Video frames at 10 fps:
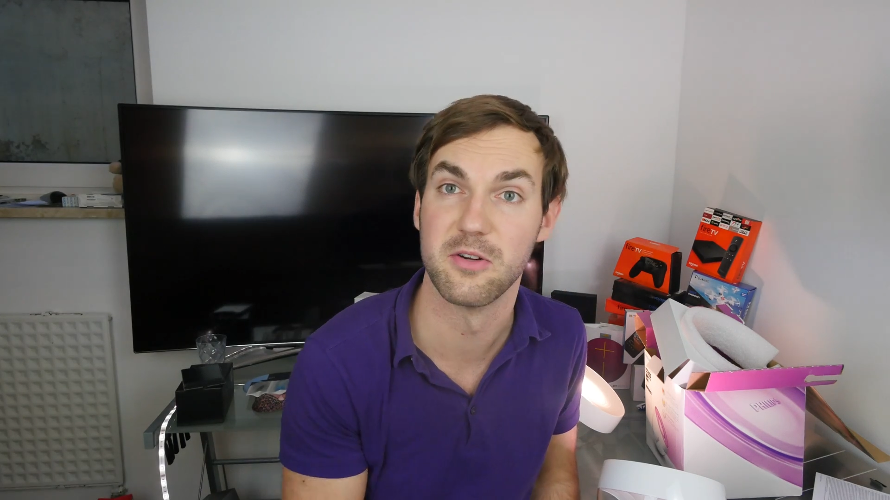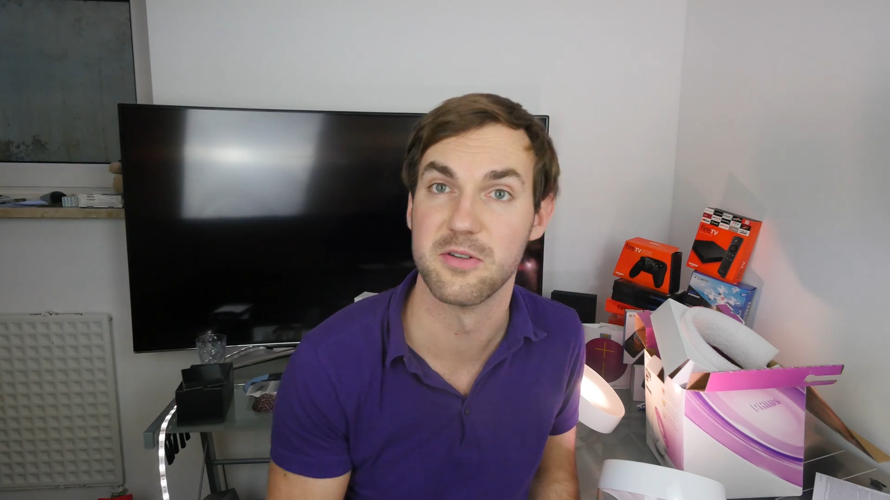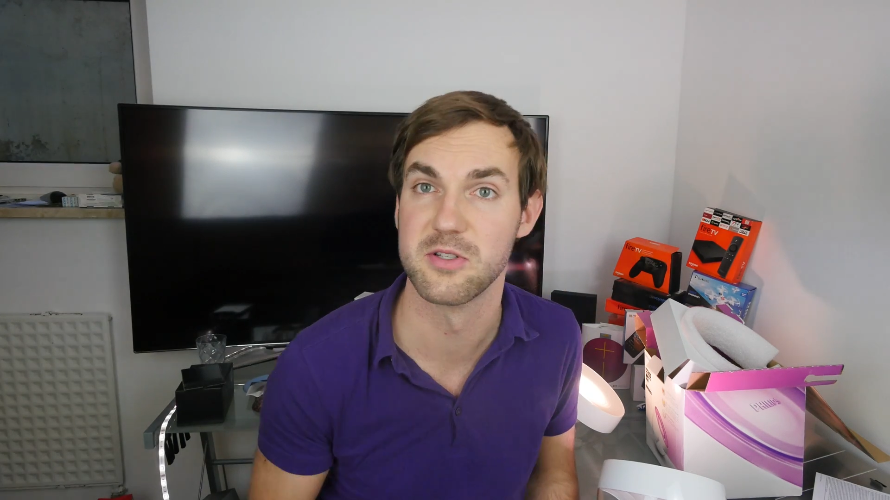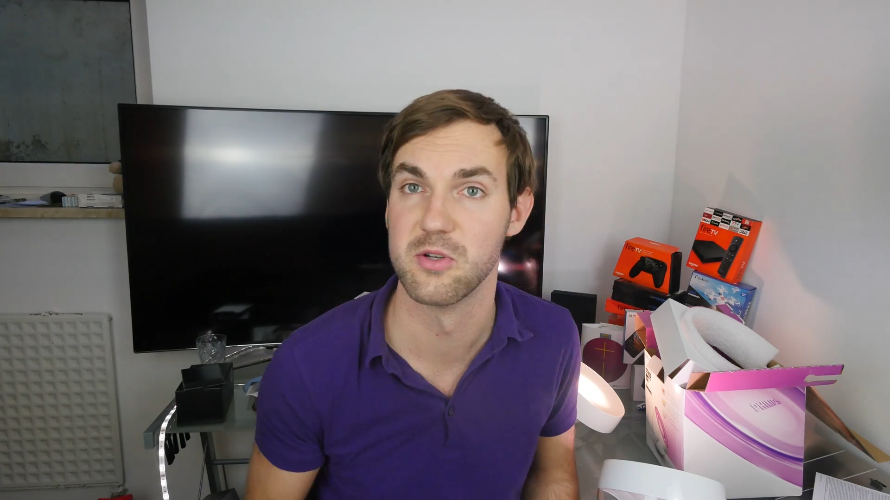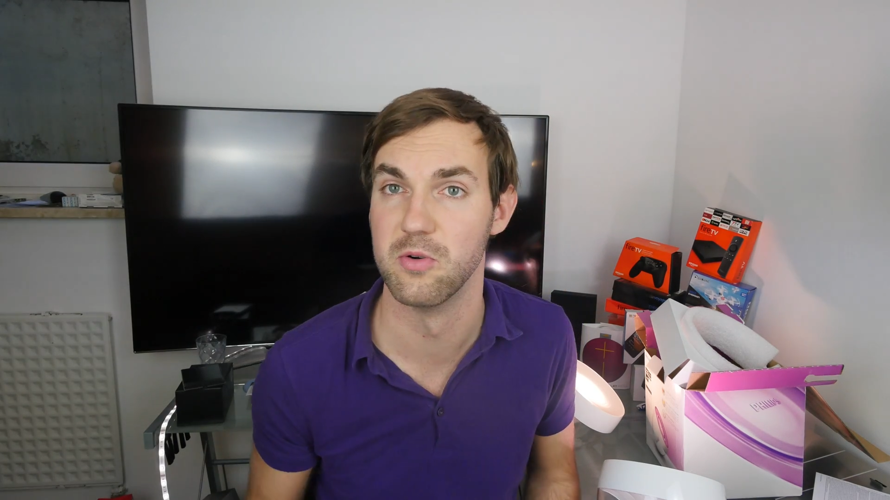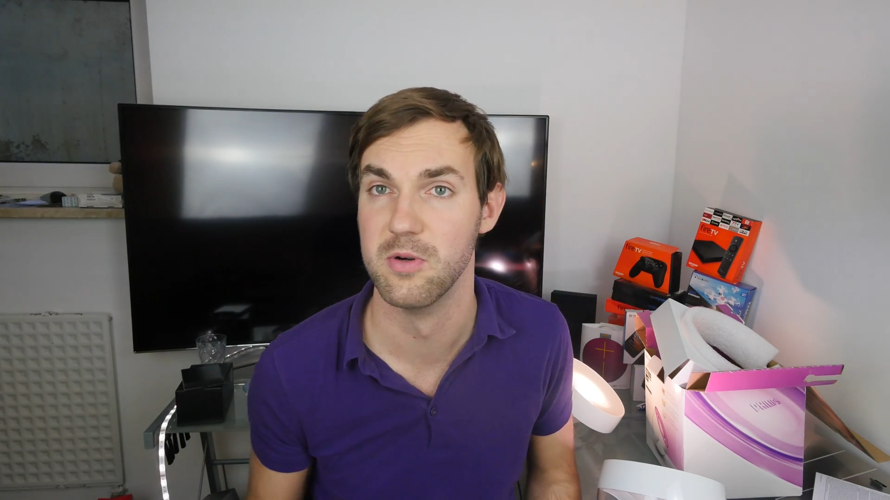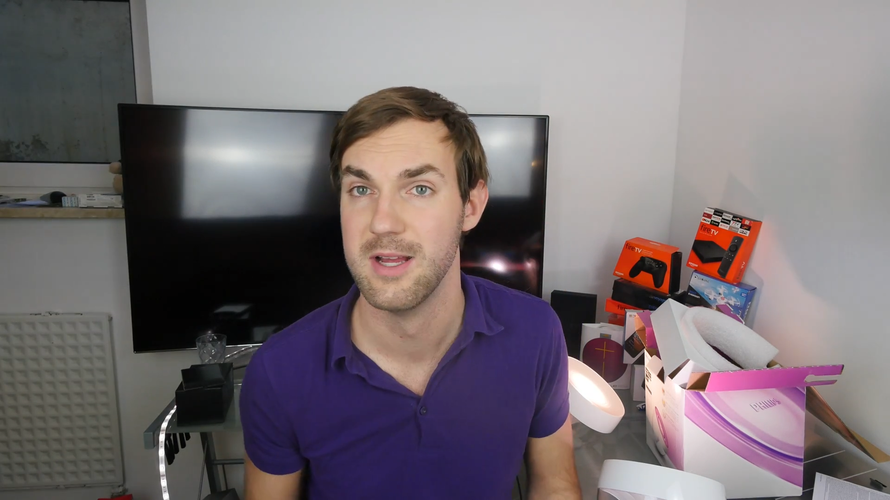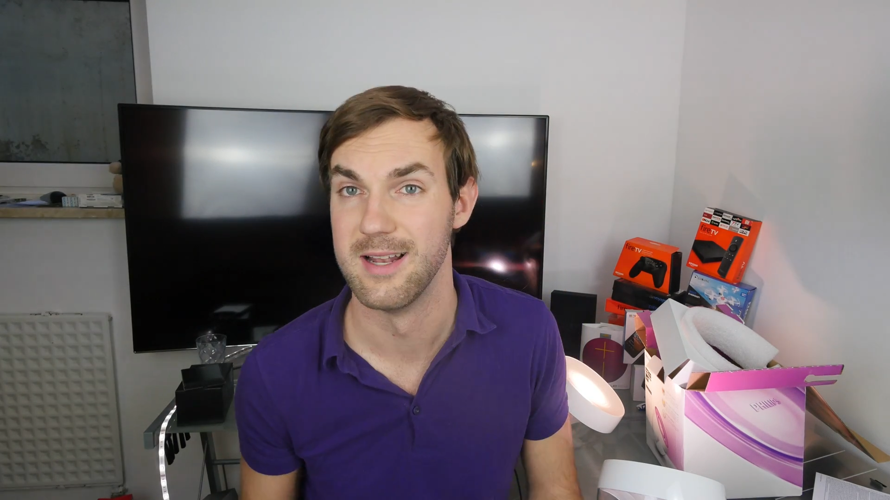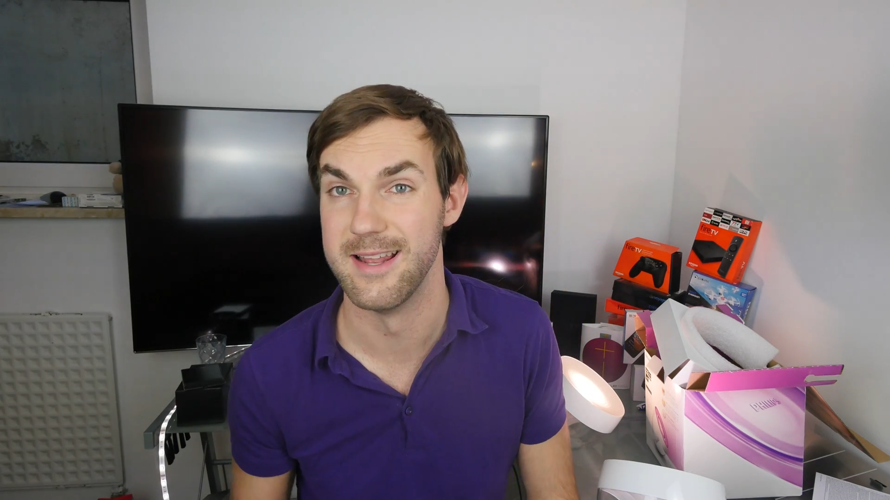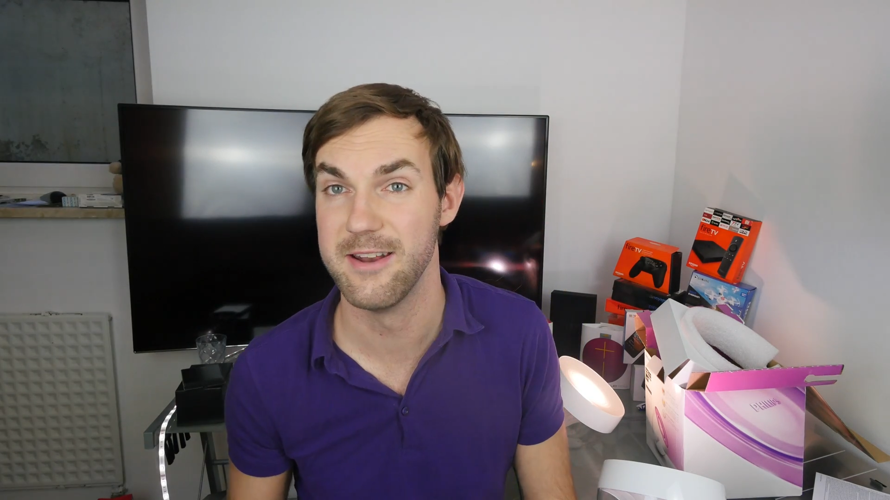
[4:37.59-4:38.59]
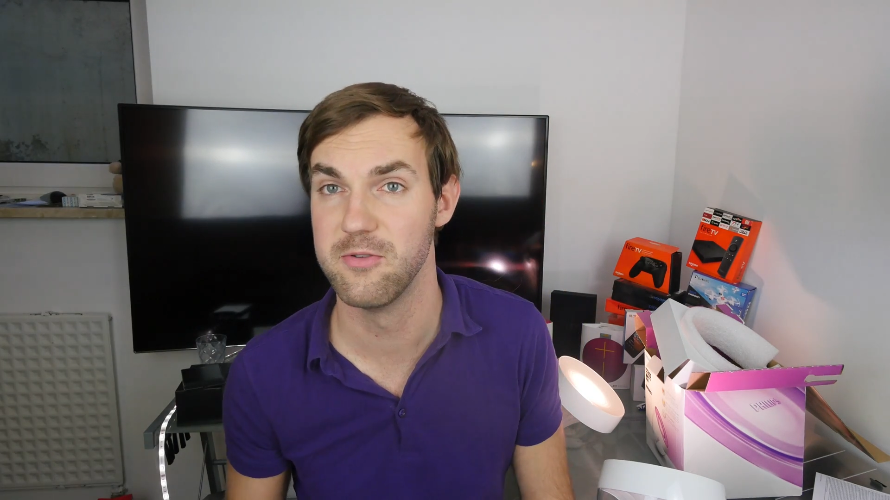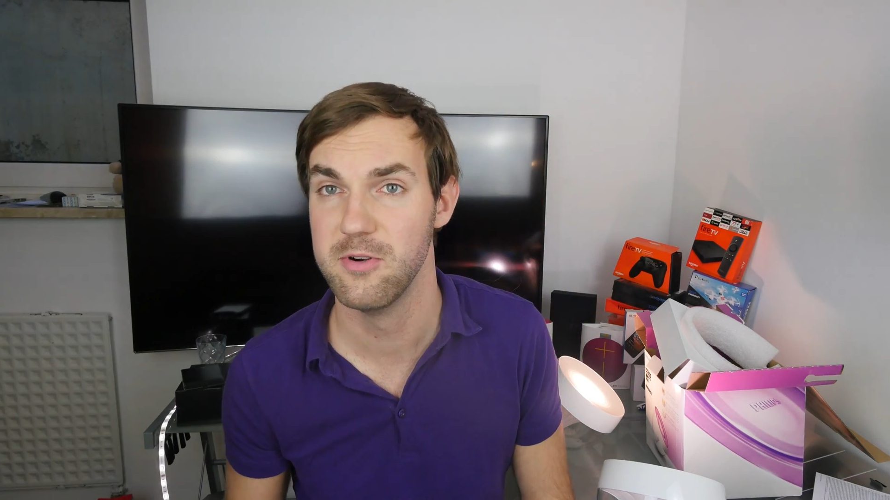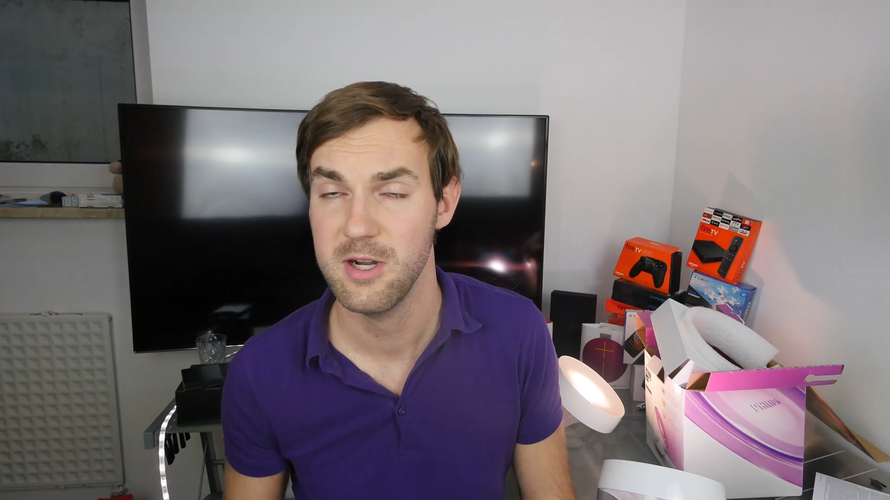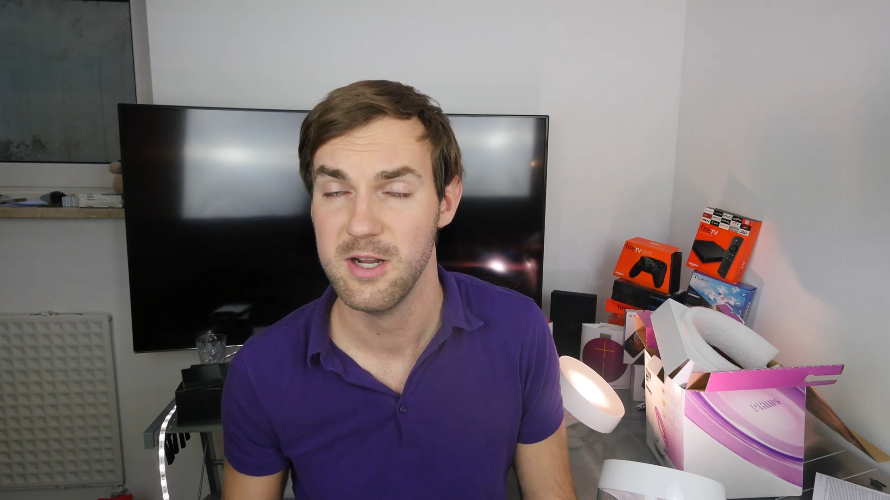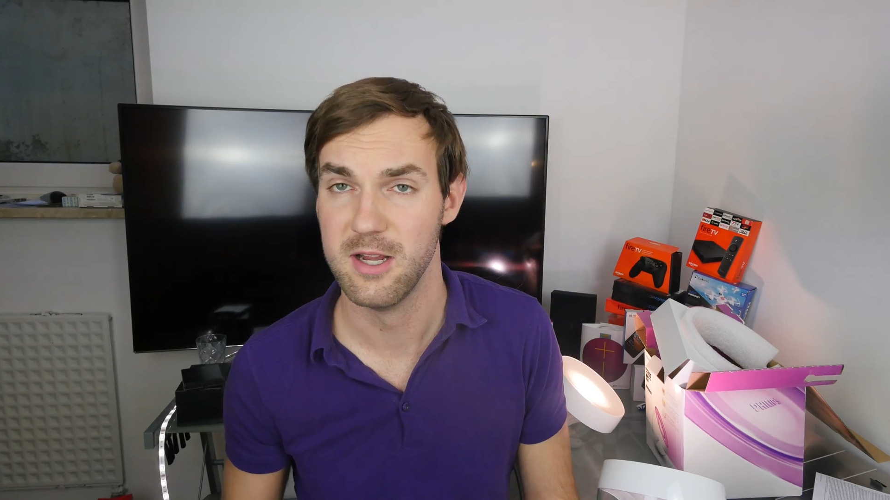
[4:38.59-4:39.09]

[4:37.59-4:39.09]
also letter